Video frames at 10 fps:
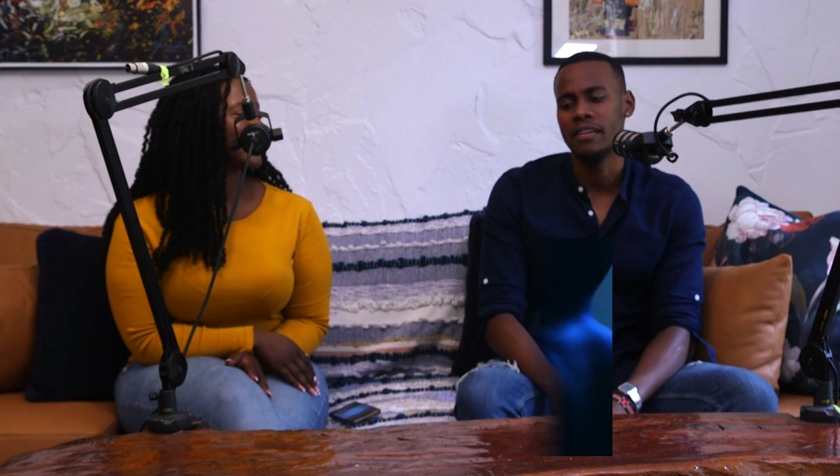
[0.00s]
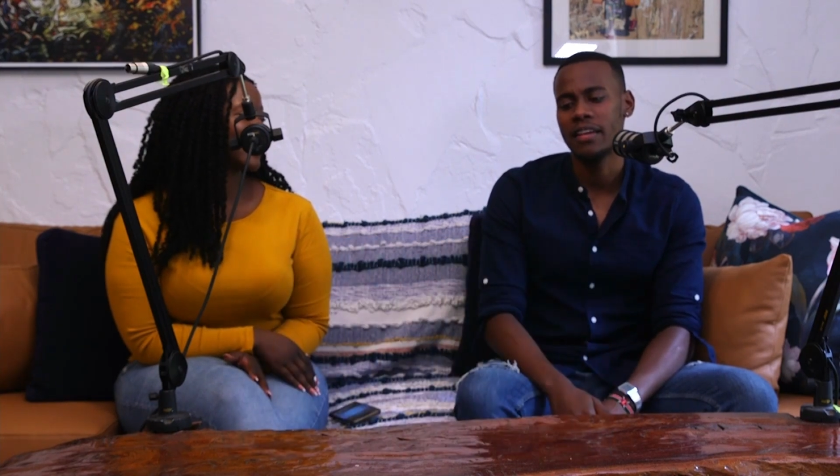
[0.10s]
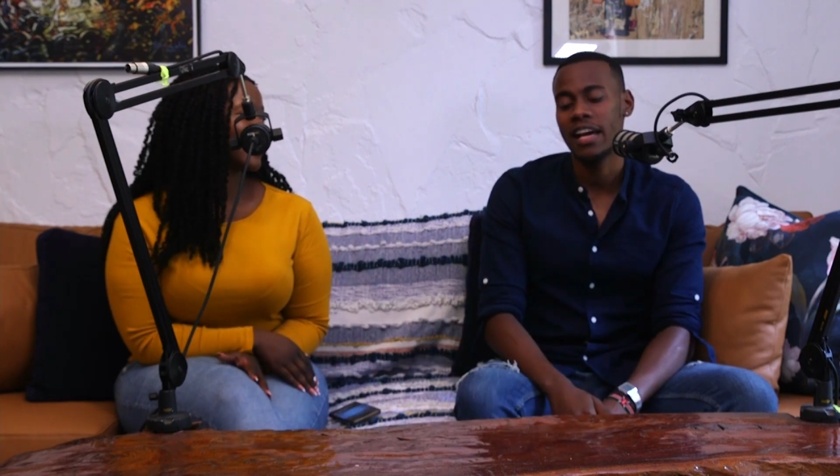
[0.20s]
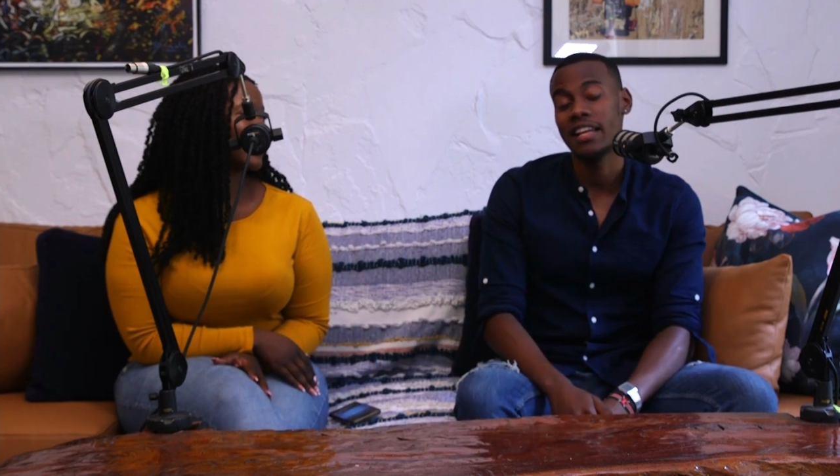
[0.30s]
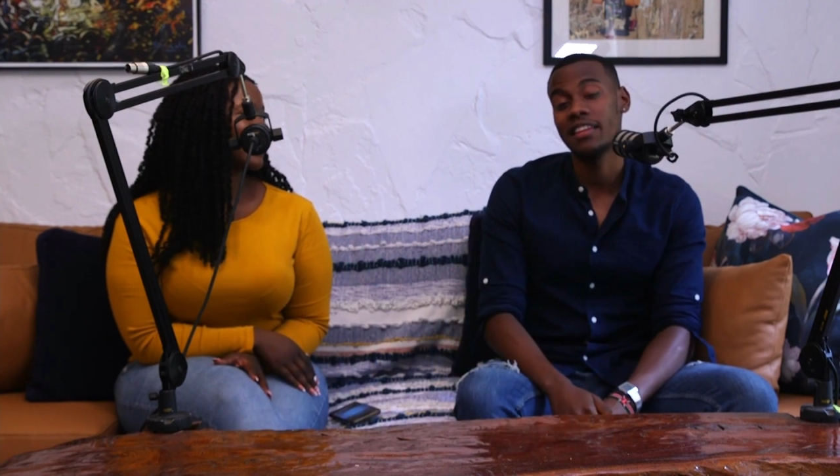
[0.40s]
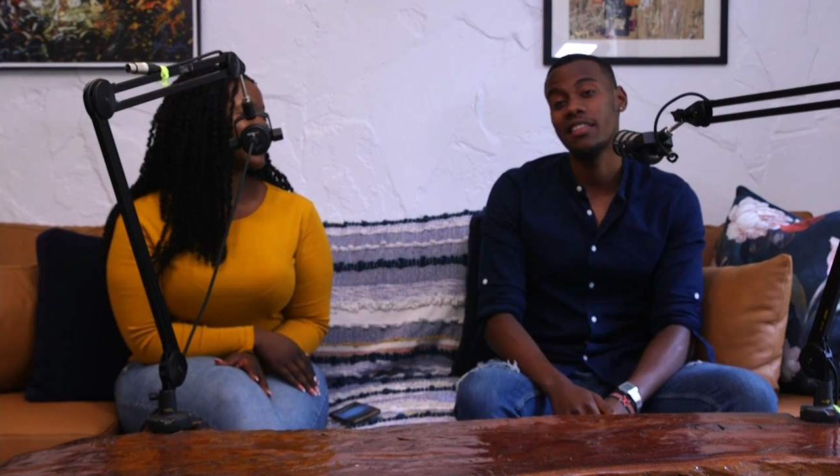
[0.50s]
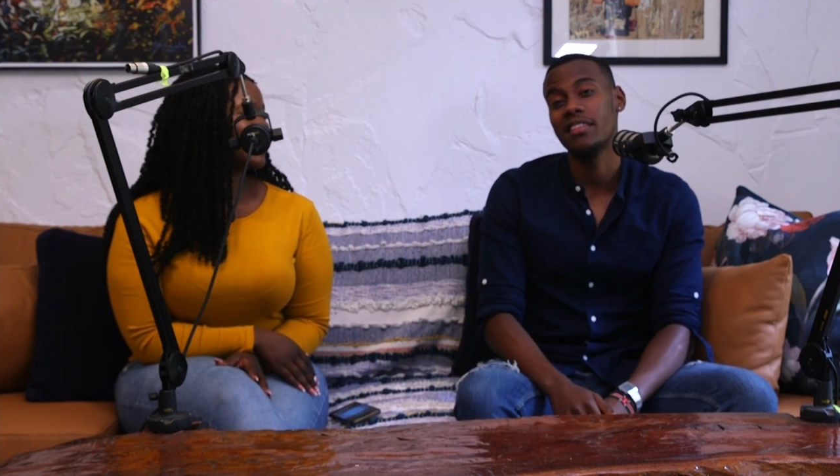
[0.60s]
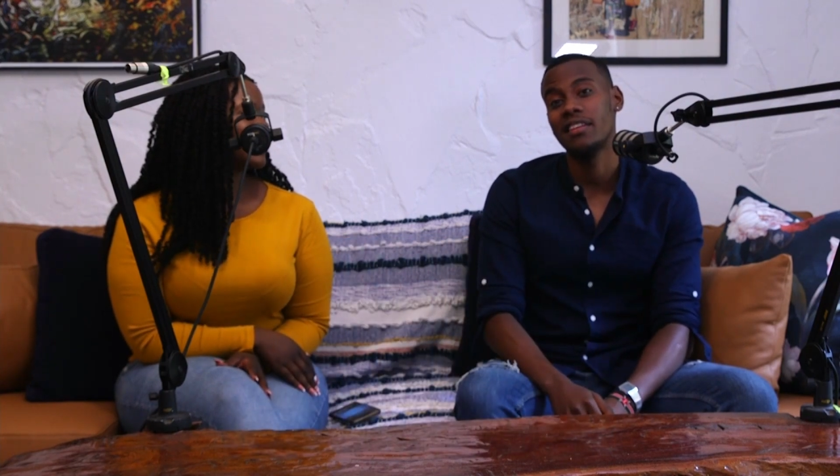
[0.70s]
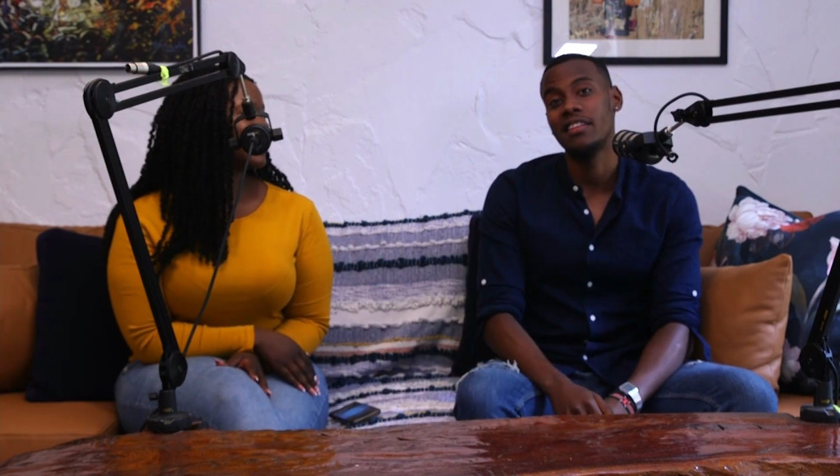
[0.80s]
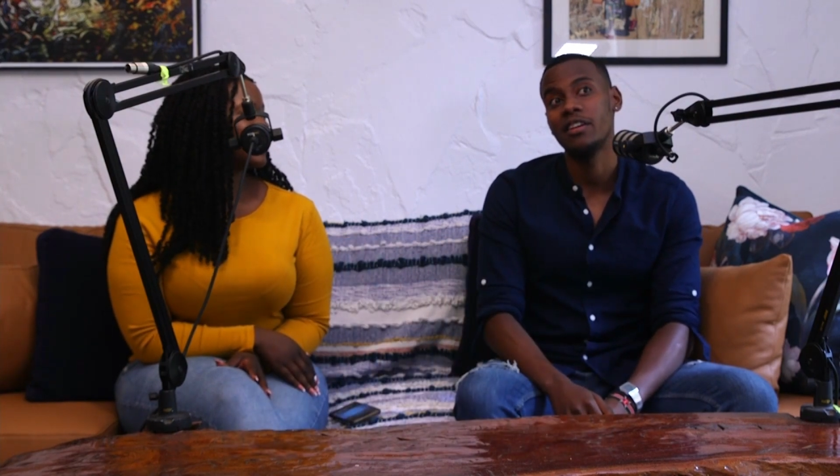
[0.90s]
yeah, and I think the
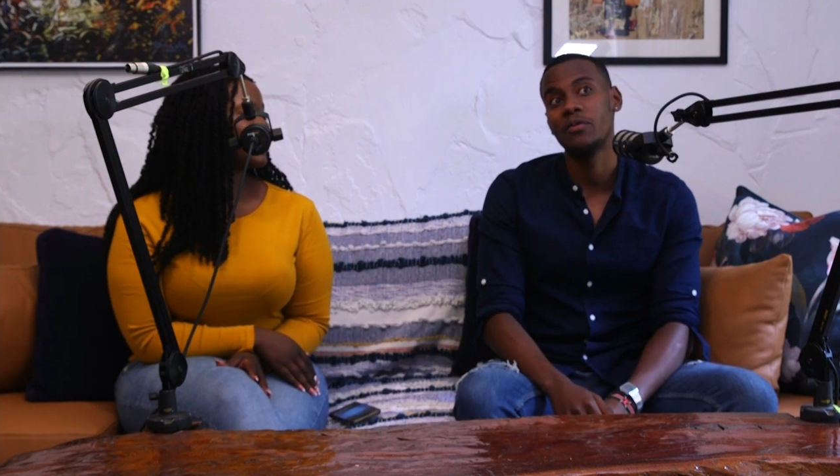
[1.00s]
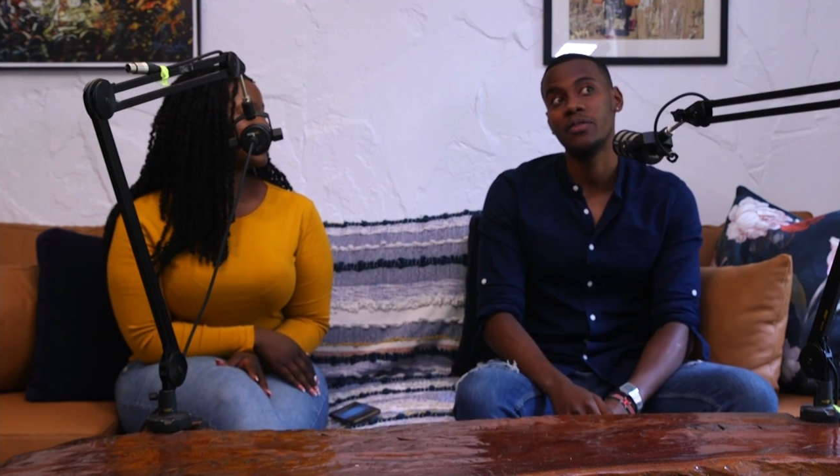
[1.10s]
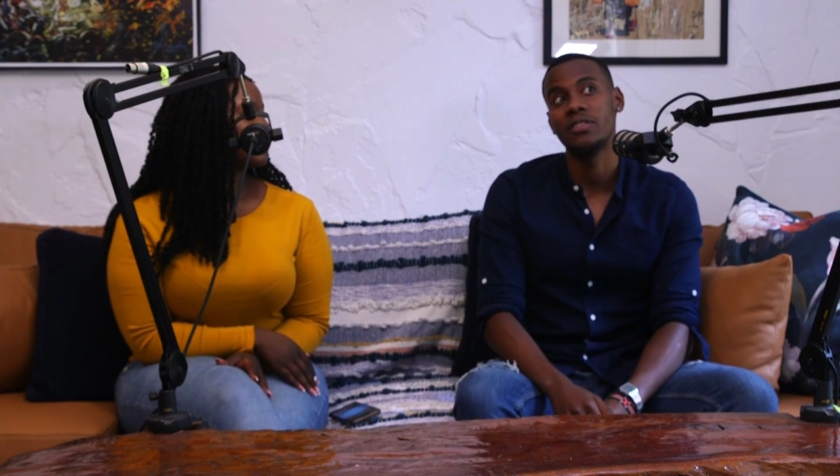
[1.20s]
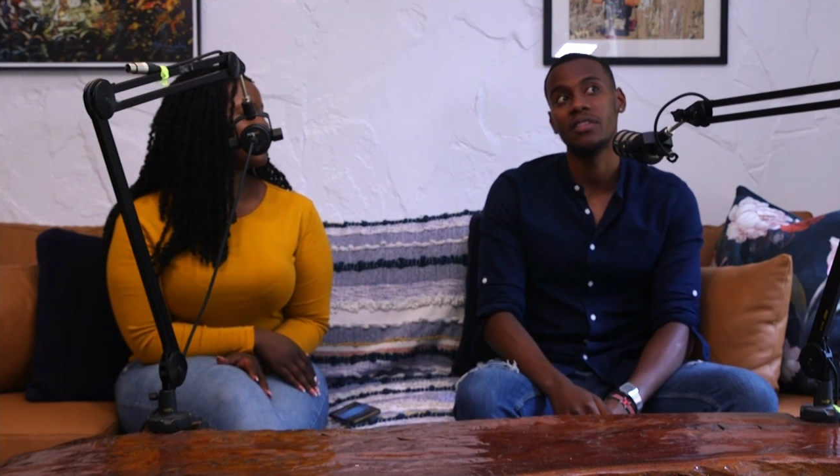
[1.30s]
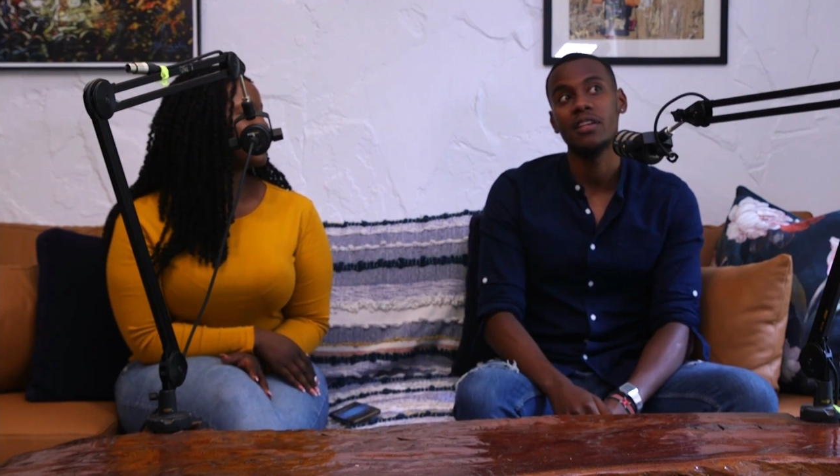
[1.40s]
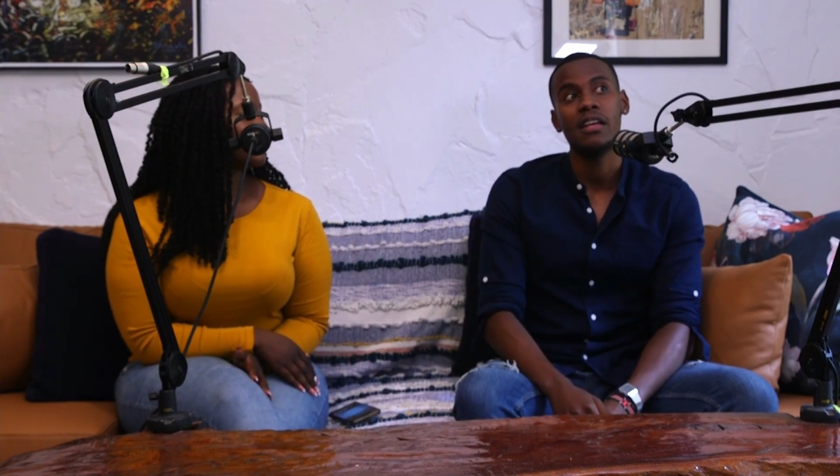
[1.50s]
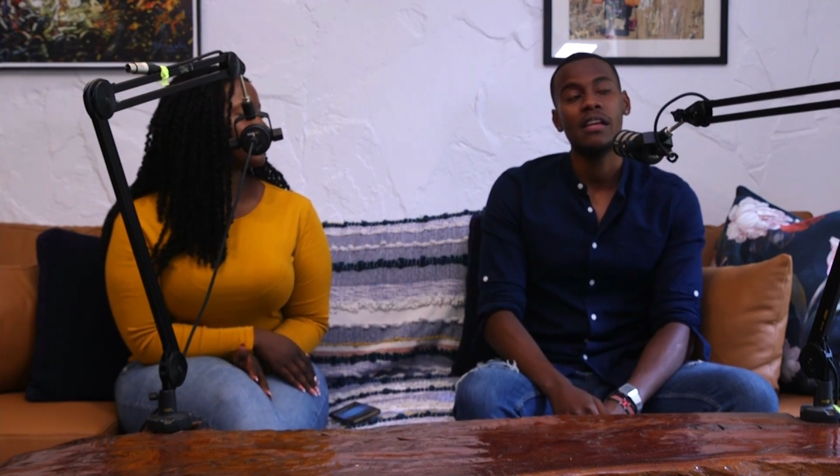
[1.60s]
third thing was